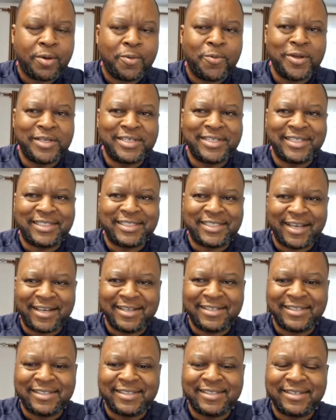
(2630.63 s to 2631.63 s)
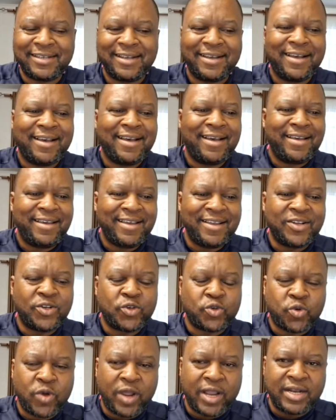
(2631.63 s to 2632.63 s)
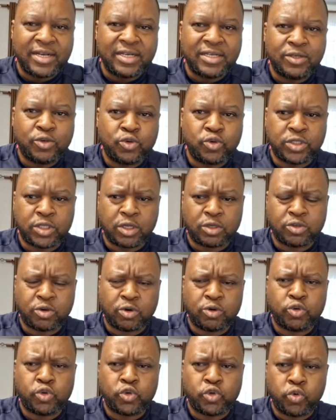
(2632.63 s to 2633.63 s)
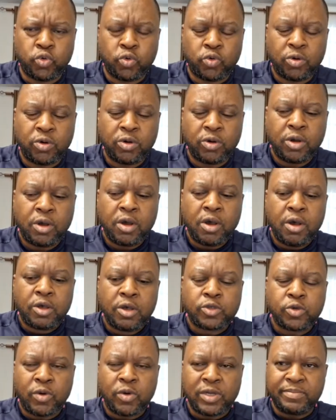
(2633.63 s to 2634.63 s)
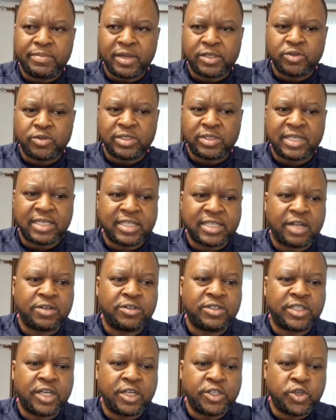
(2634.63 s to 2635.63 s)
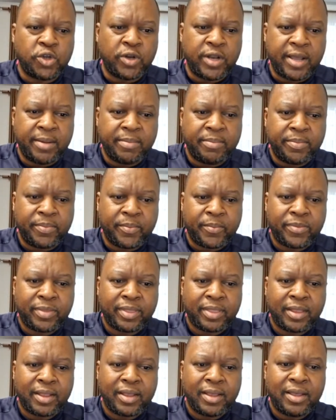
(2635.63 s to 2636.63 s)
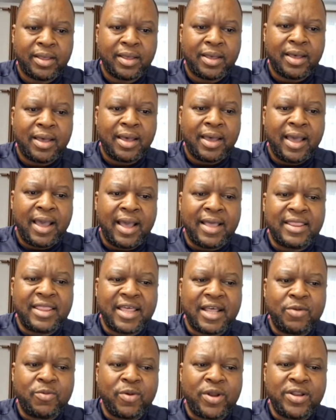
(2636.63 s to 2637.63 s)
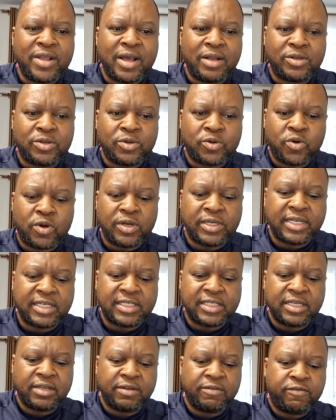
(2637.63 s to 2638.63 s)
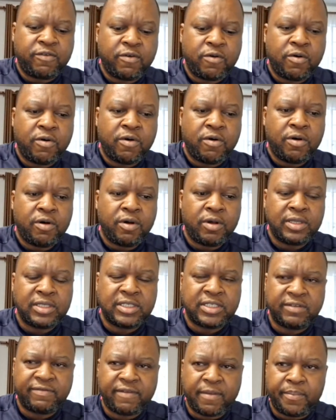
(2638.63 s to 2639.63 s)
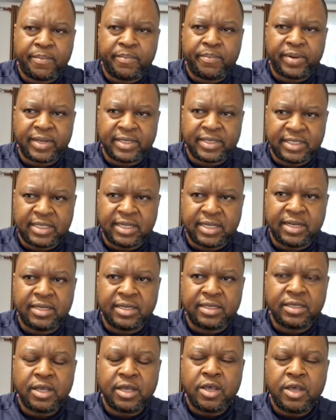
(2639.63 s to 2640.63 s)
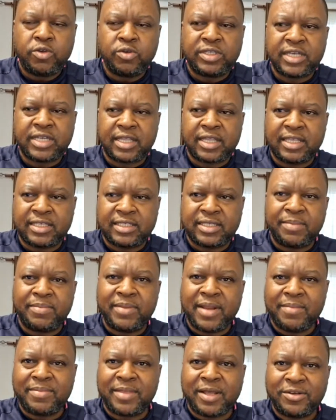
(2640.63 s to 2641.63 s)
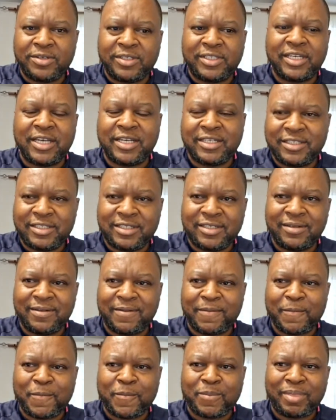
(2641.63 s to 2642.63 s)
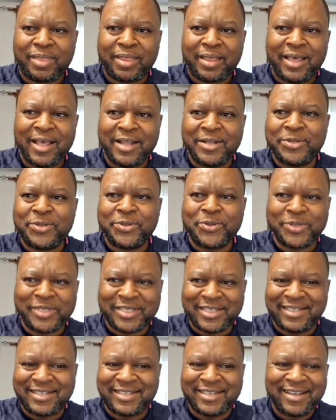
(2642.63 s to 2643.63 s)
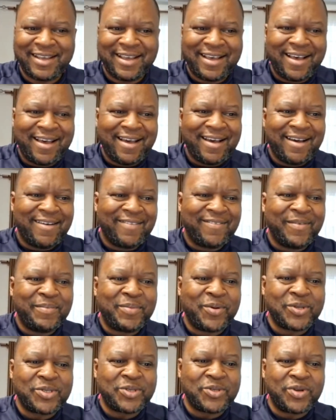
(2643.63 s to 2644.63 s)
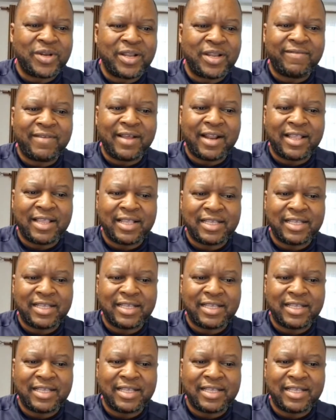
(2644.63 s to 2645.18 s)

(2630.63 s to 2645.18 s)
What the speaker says: which he changed in 2002. So it makes no sense that you change your name. And then when you're contesting for Ziva president, you take the same name that you changed and you use it because you don't have any